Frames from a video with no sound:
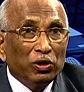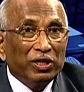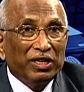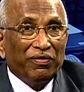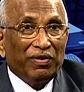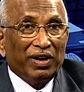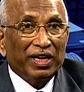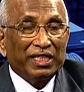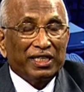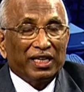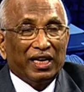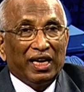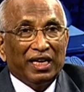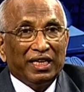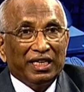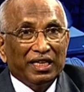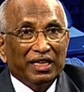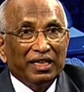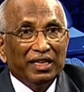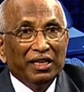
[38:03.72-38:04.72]
the
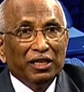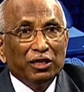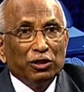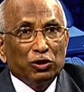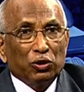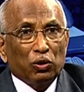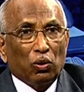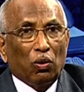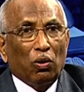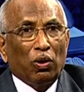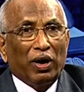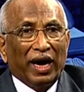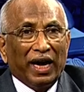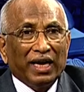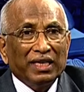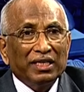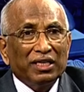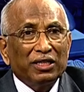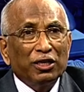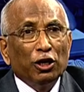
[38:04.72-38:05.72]
functionality. So
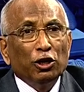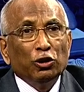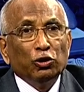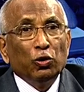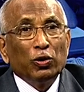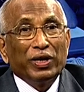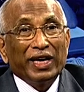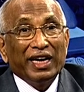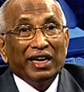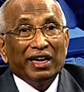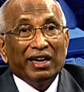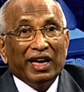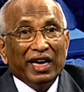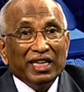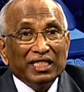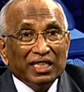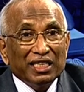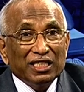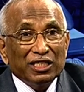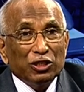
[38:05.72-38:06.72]
hence you can
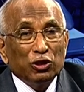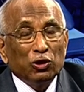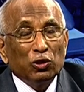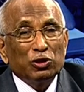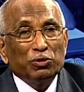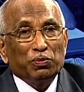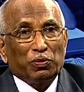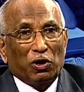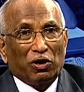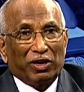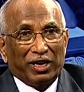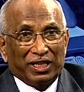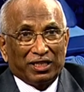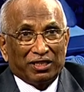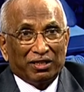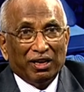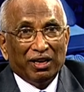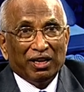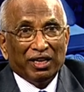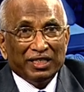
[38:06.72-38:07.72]
license those
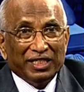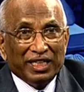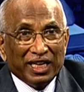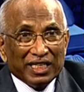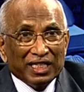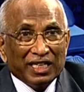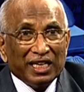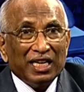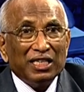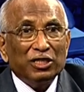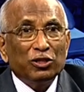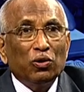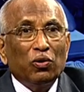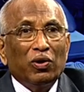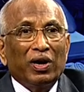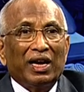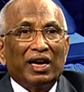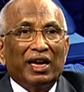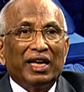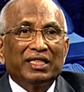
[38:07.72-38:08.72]
products just as you
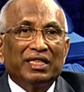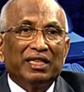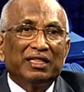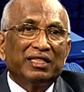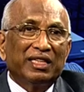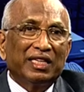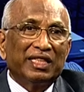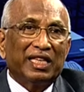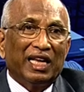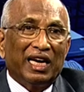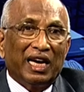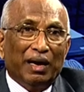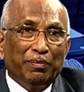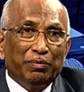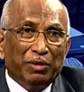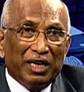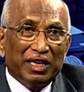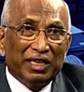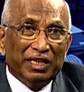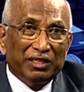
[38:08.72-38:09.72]
are licensing the
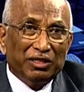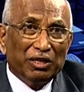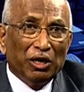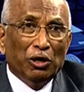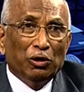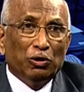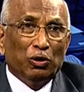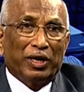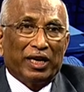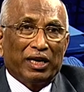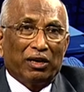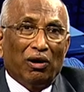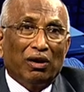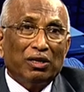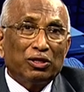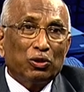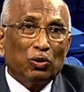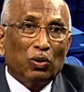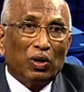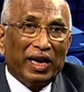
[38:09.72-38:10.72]
libraries you can
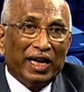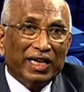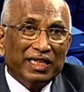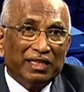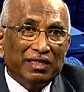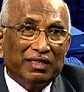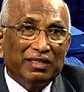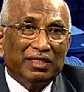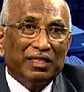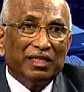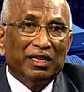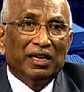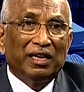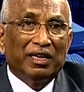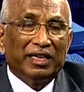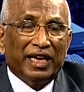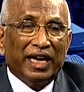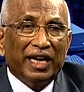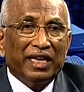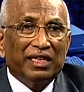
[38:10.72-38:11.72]
also license
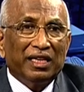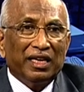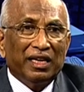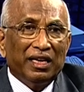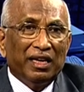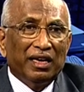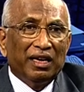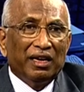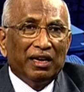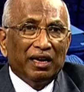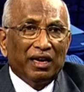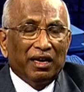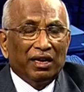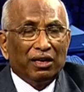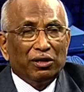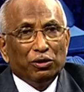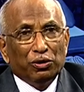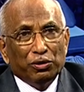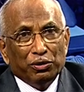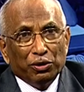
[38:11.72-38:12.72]
take the uh,
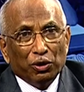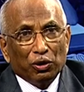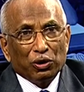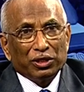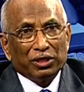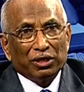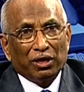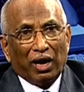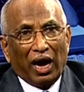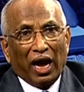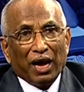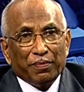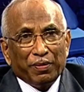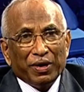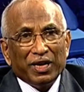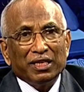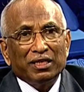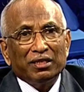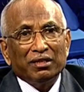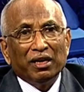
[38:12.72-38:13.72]
those uh,
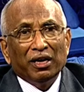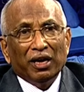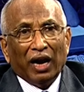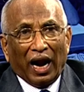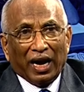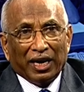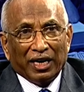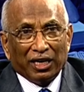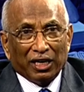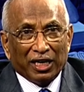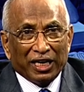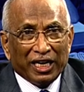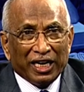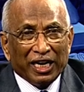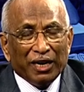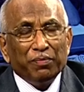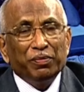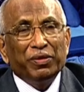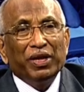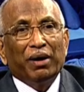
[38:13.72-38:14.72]
IPs and
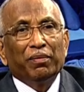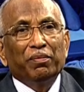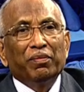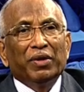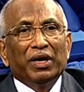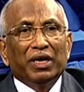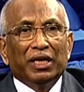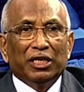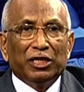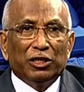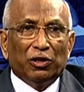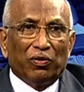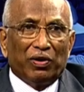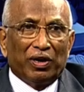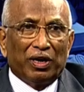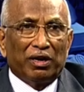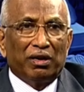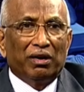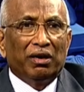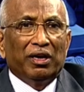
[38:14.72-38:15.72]
keep them in
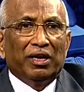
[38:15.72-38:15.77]
your